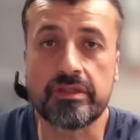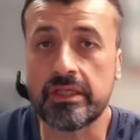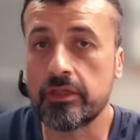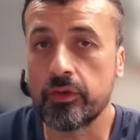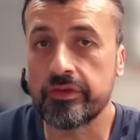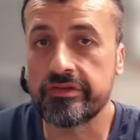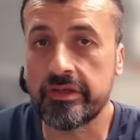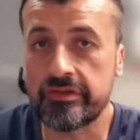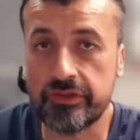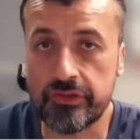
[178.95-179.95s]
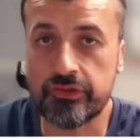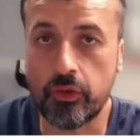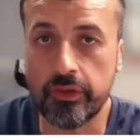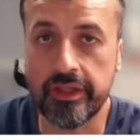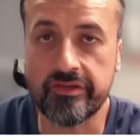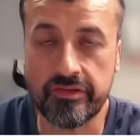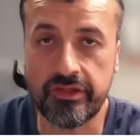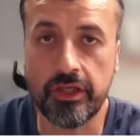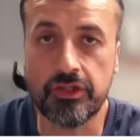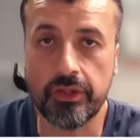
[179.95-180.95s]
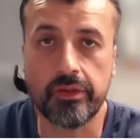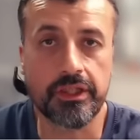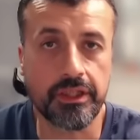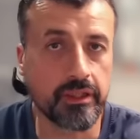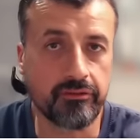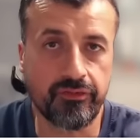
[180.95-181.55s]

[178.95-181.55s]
did he notice this just on his second generation